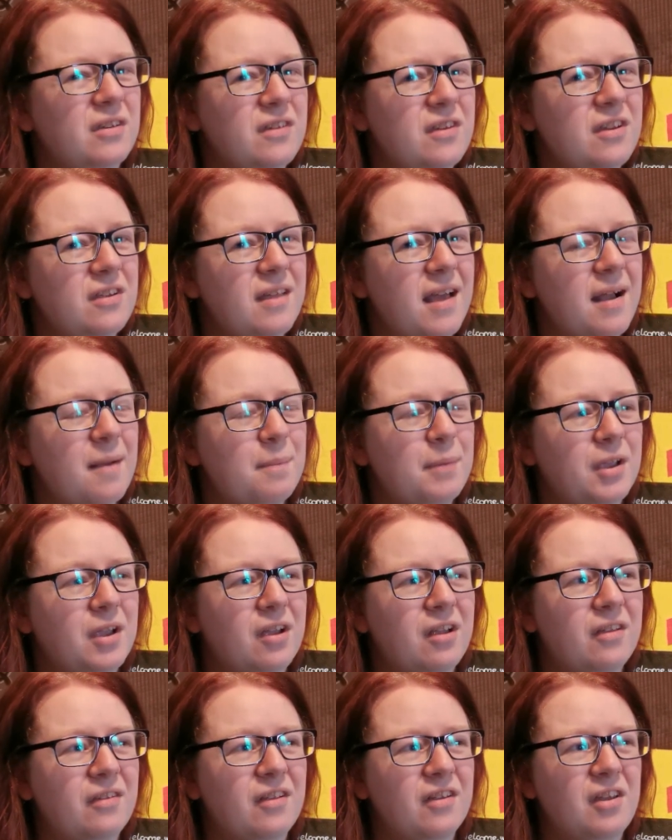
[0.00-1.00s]
do that
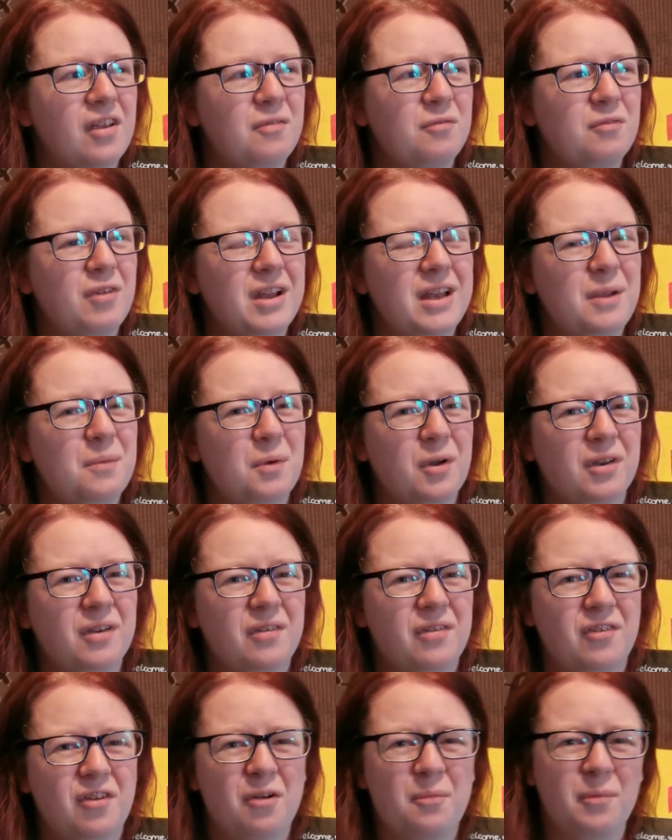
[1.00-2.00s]
because I don't really want to
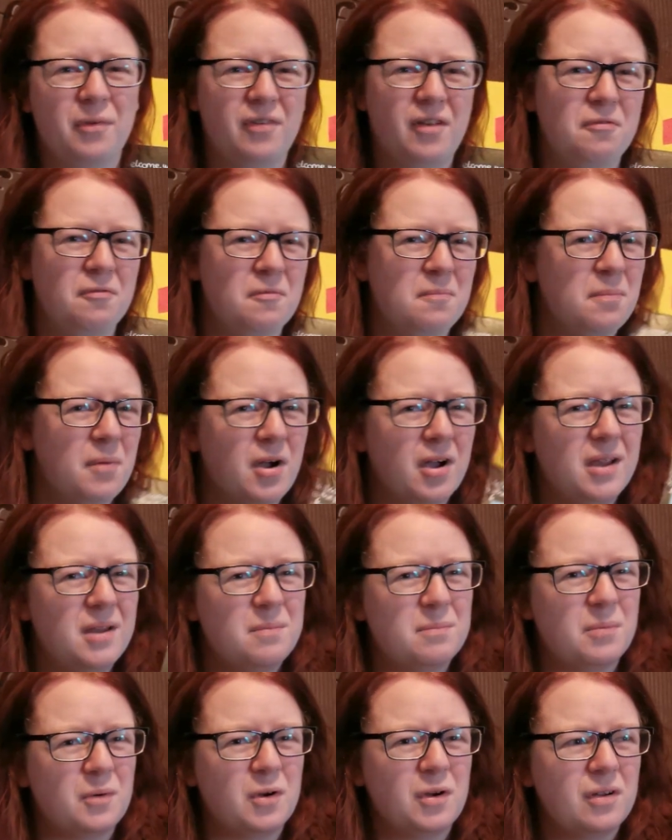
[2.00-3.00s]
stop myself from
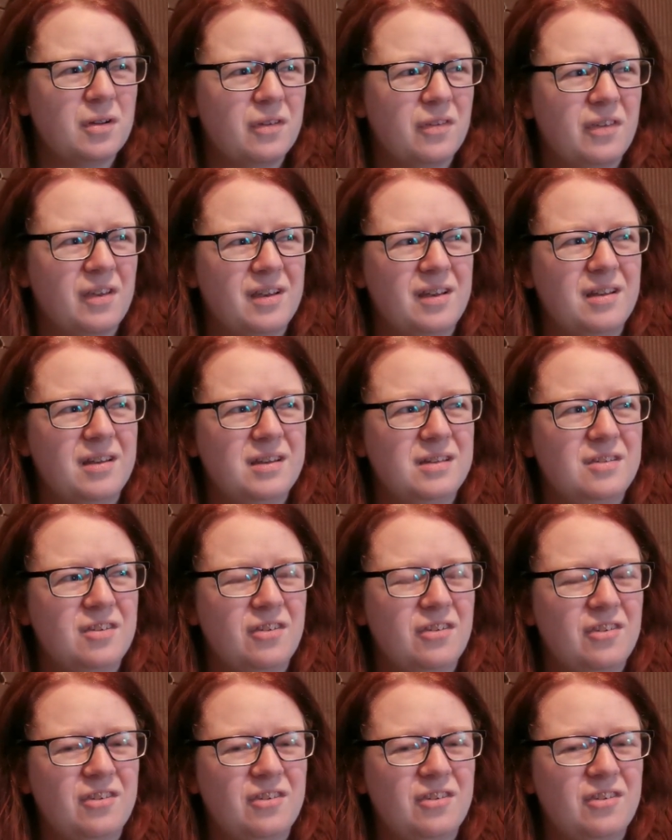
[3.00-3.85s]
buying books, and I